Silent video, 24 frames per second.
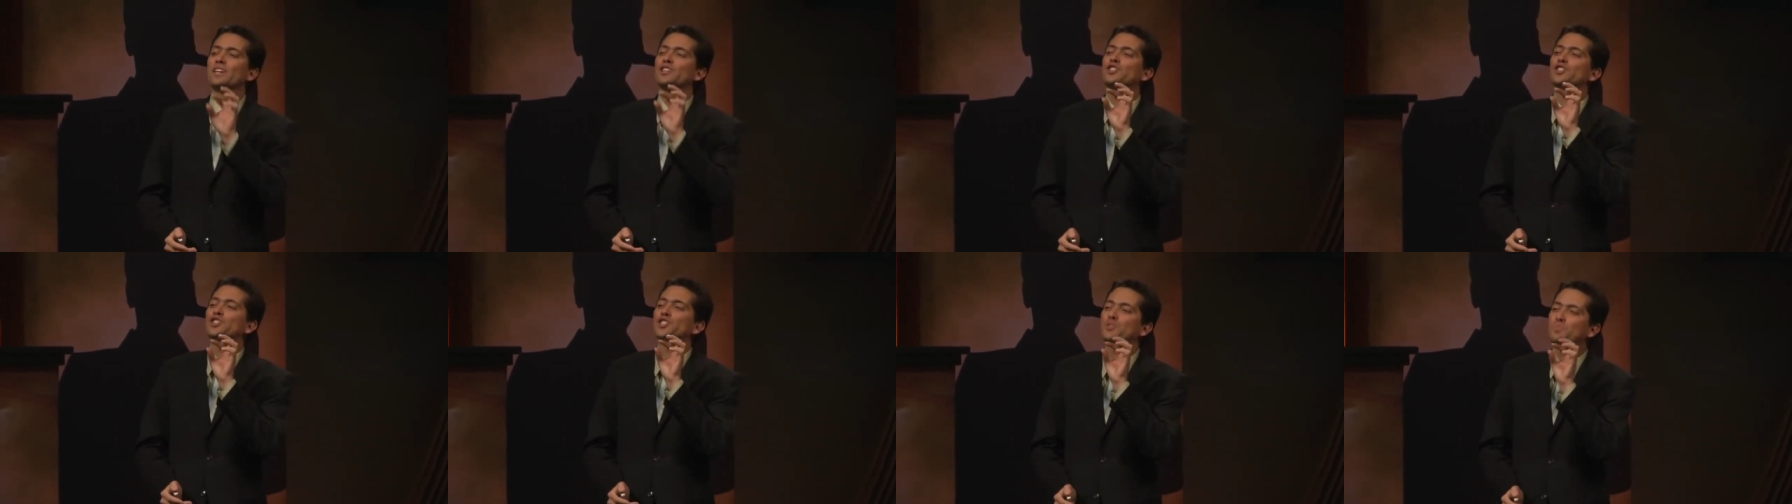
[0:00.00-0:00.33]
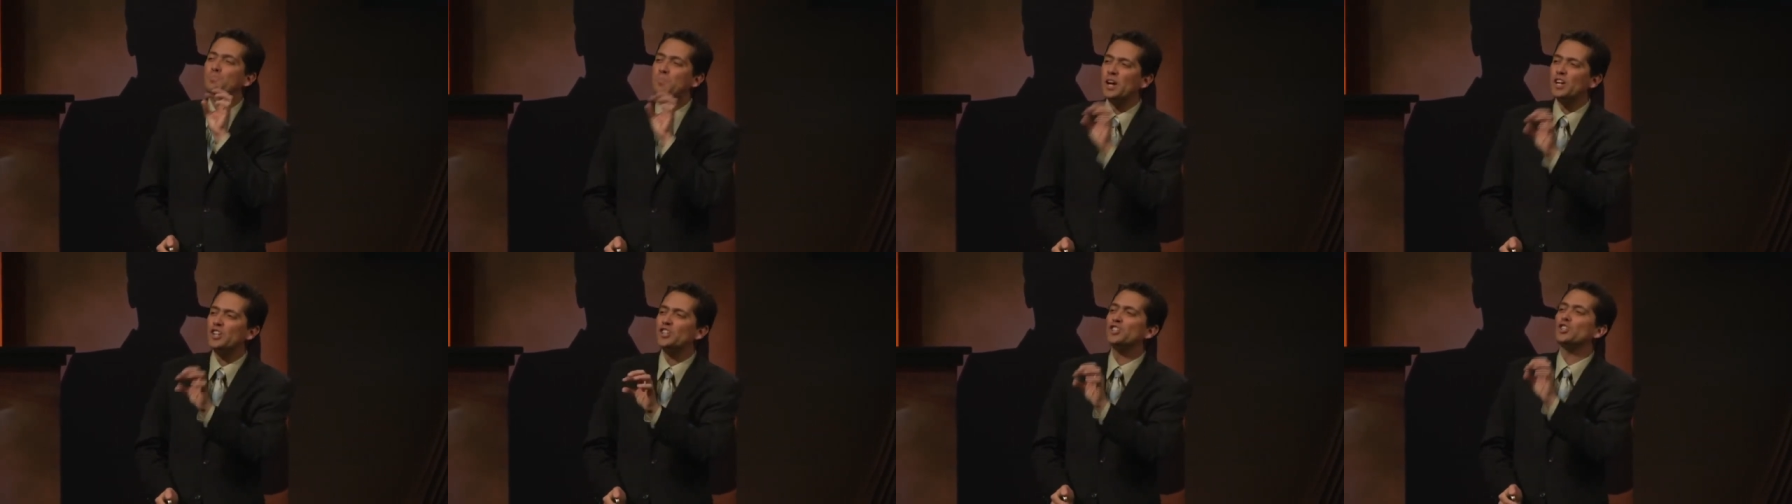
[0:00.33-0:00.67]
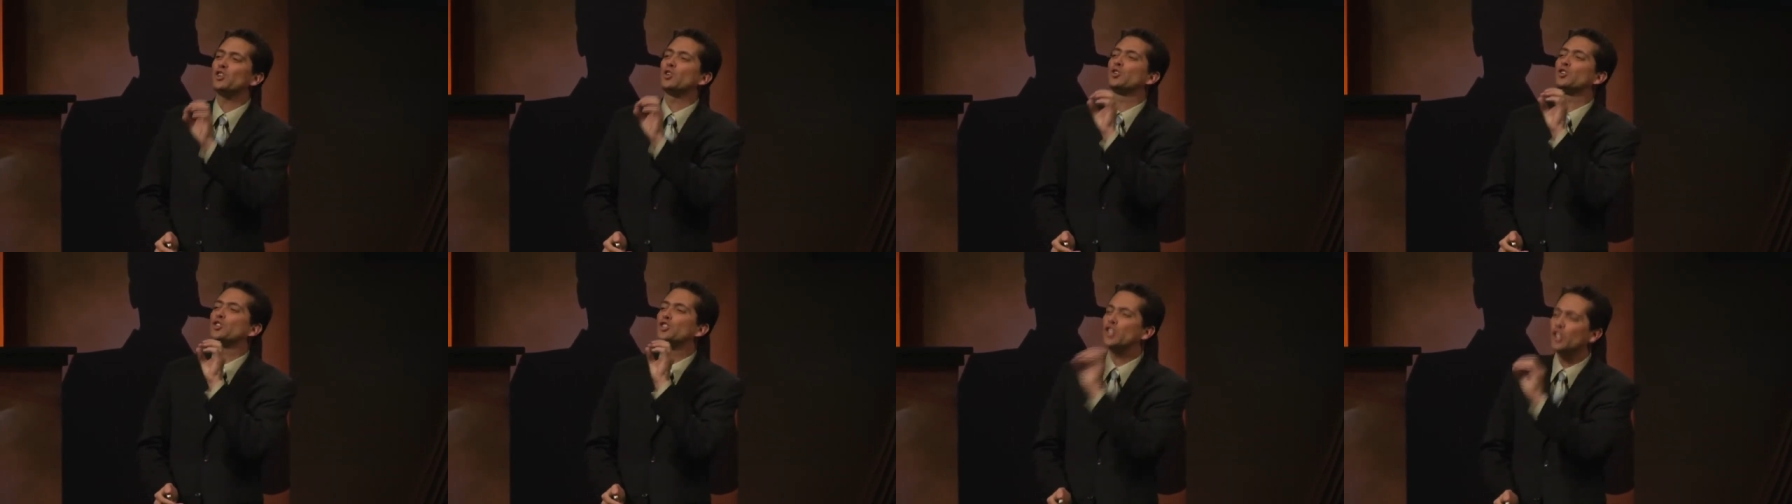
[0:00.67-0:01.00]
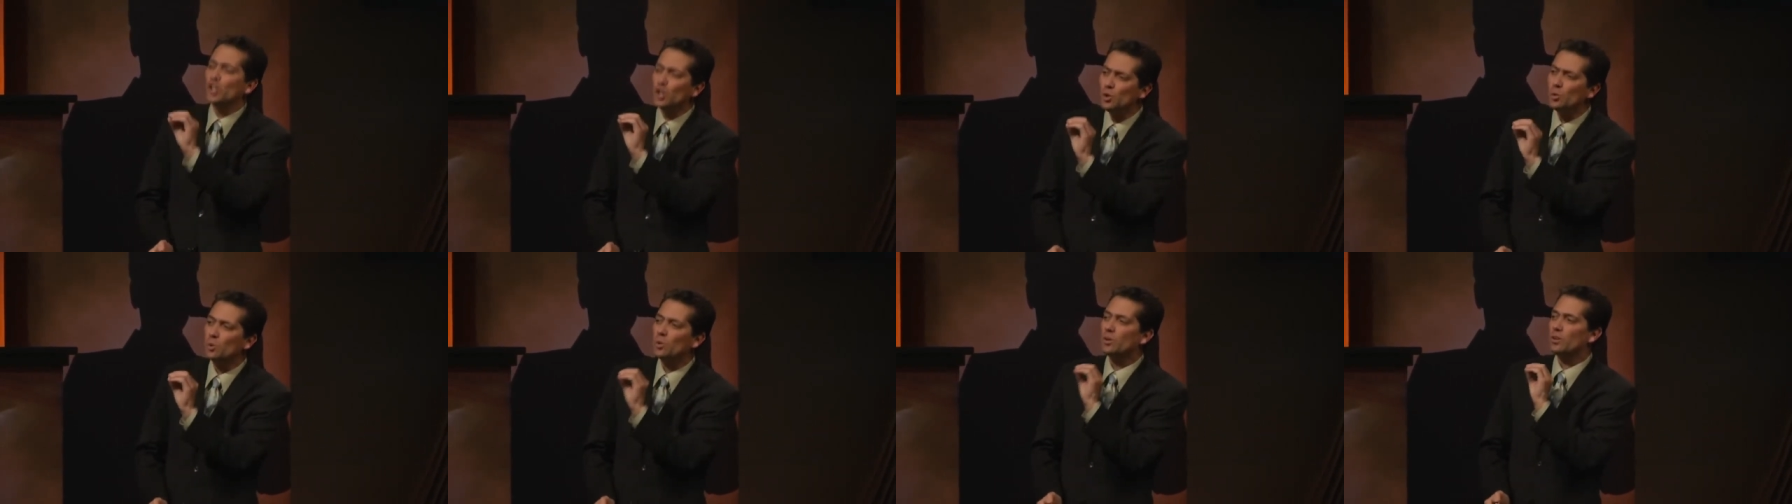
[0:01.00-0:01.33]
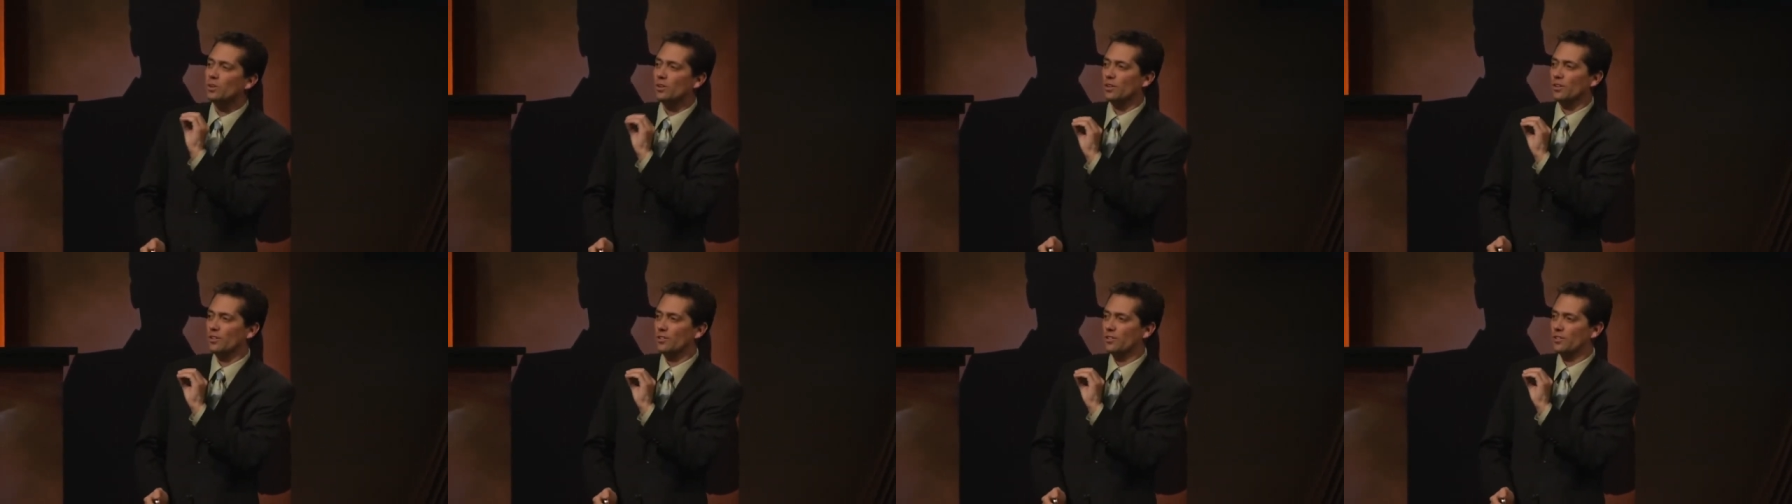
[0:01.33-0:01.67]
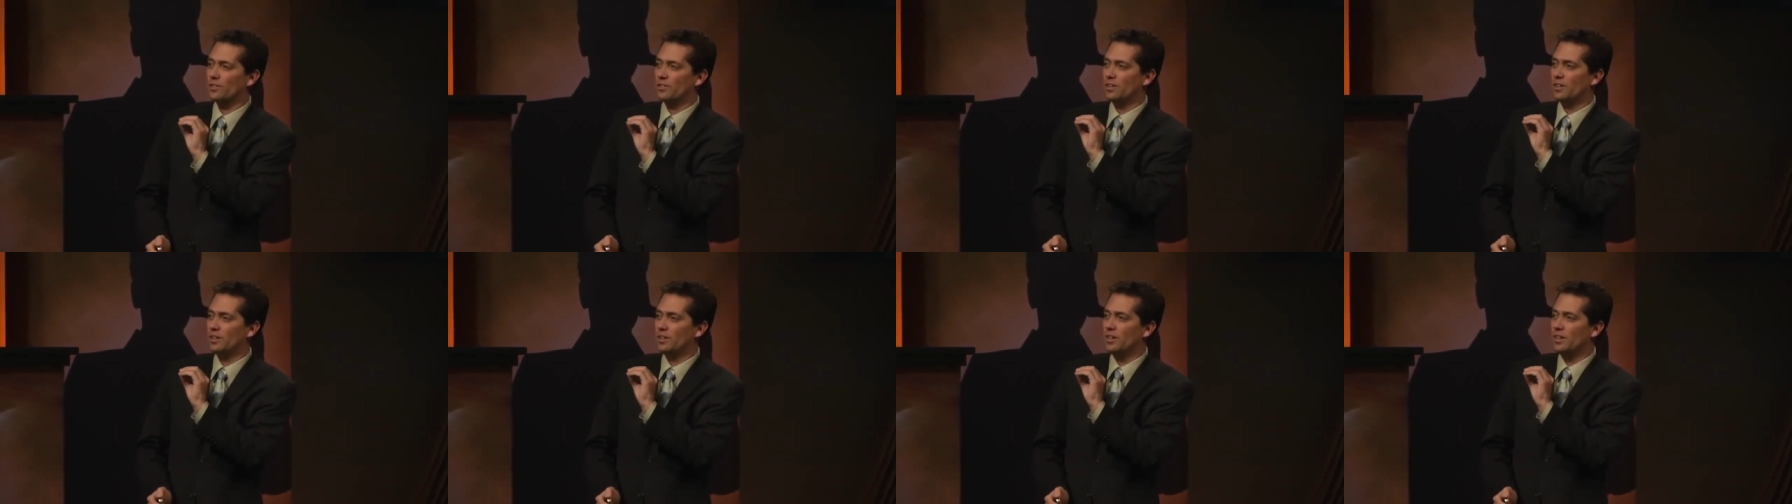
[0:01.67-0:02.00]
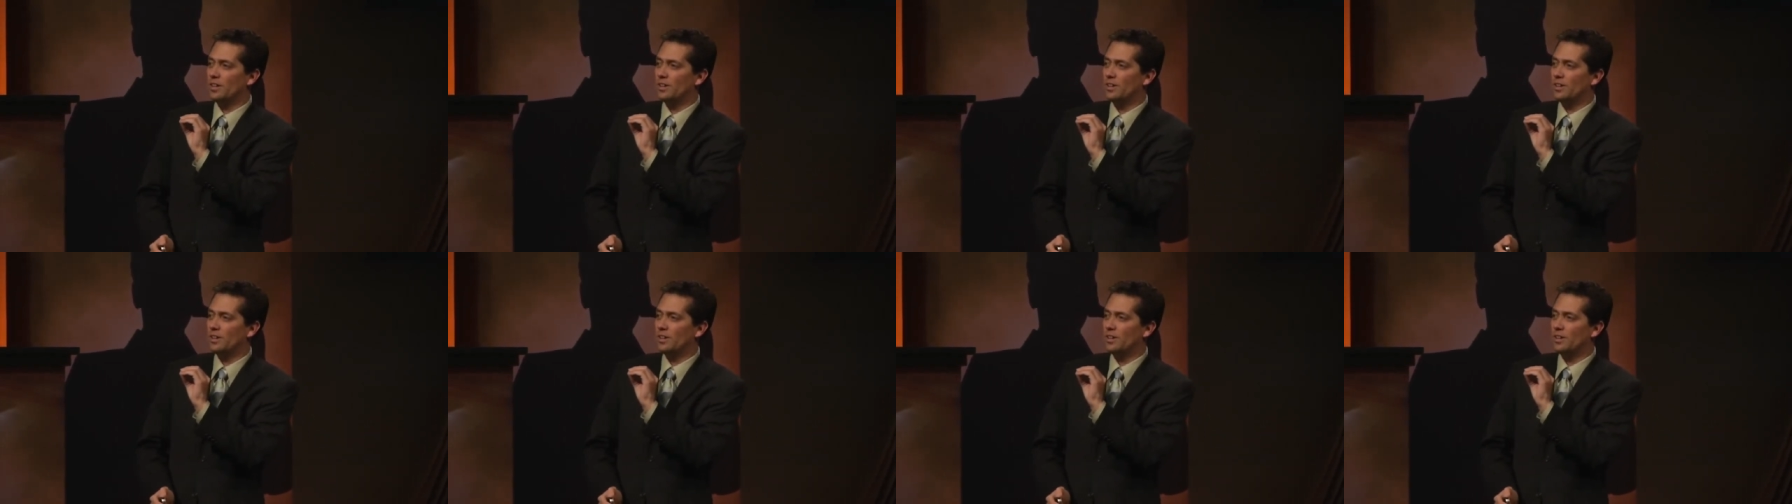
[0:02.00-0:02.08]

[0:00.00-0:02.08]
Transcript: his special tools